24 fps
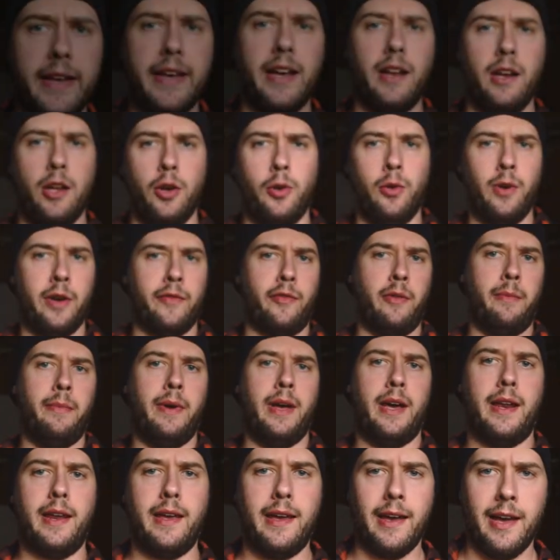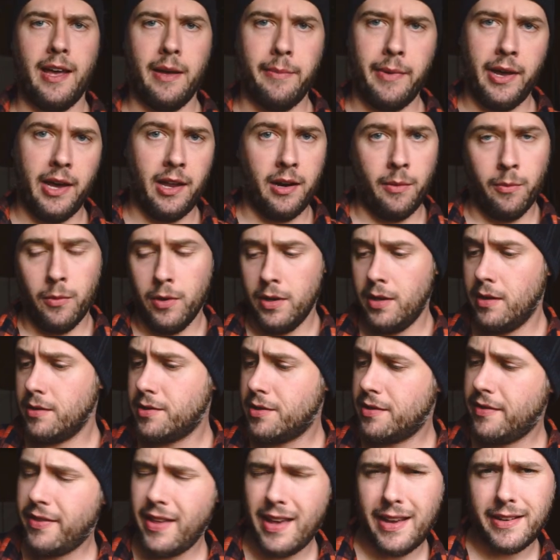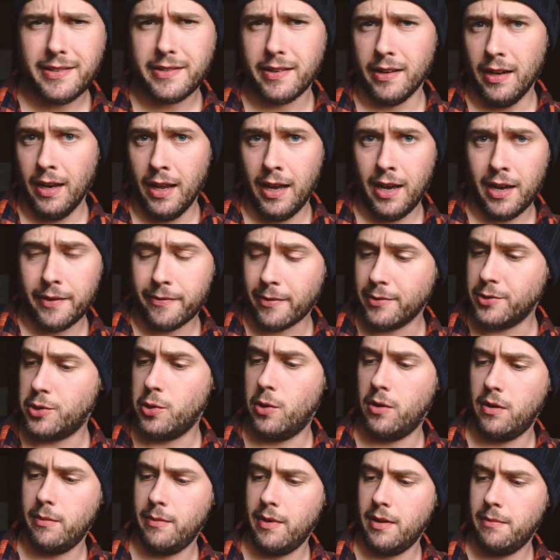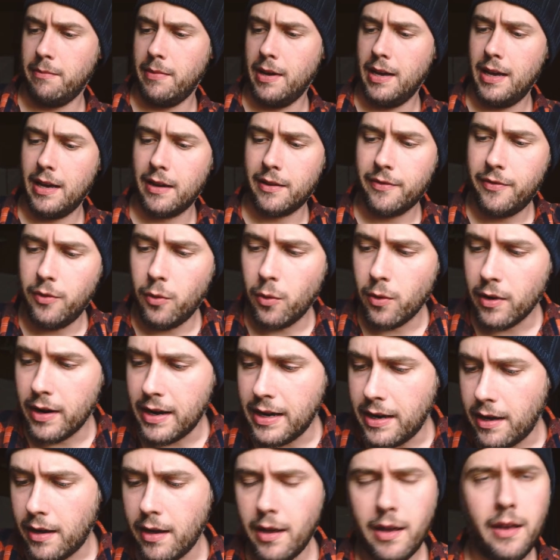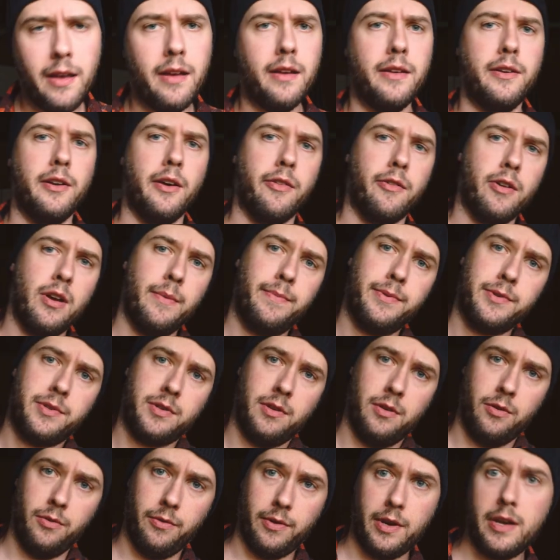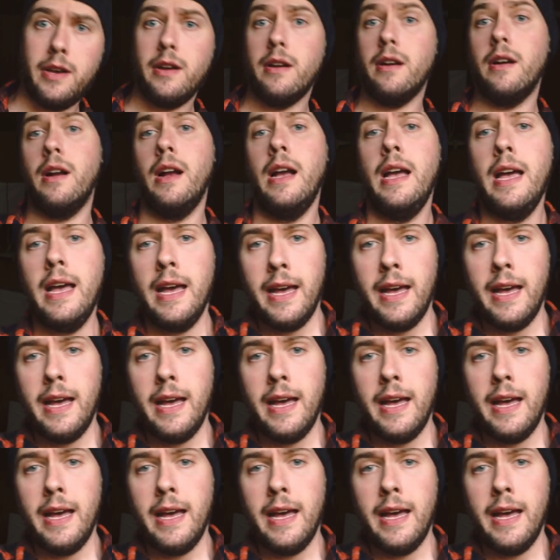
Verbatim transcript: Hello, everybody. I'm Adam Welch. Thanks a lot for joining me back for a, another episode here.